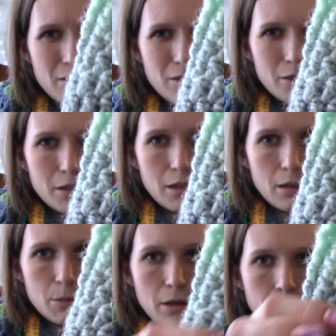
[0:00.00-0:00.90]
on the
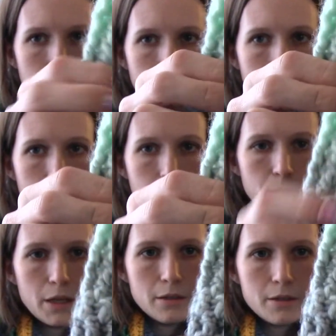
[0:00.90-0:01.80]
camera,
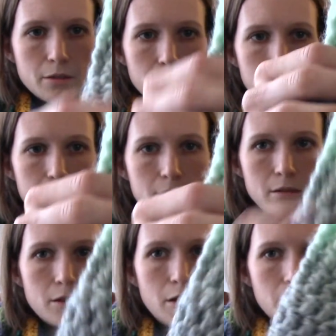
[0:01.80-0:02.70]
but so
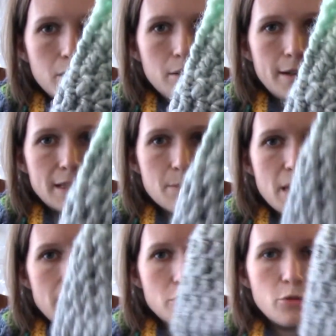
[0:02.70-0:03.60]
it's
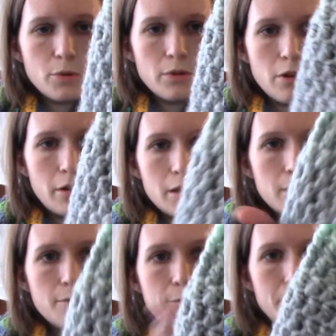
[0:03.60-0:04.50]
made super long and
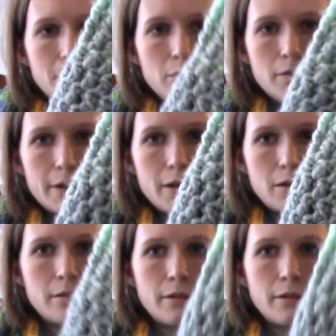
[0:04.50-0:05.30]
then folded over and